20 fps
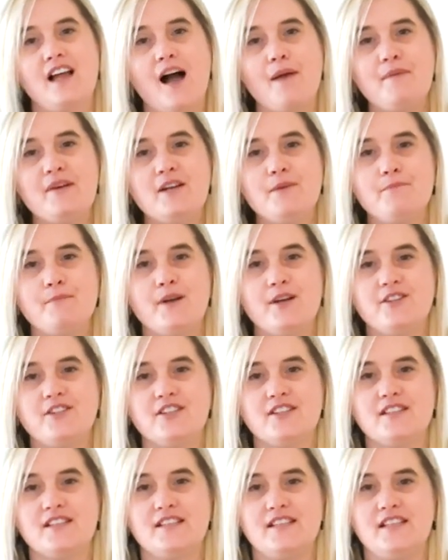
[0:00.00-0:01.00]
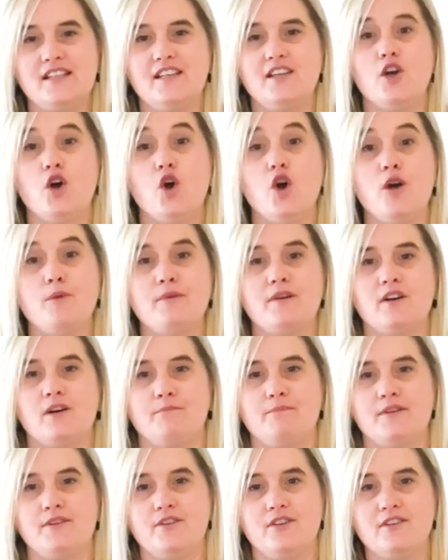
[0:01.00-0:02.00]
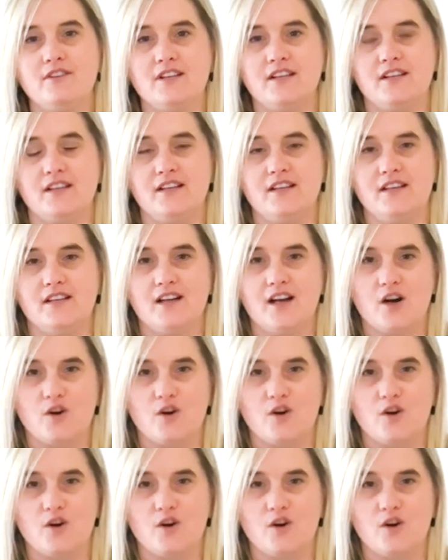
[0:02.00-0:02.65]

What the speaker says: Climate Emergency Urban Opportunity,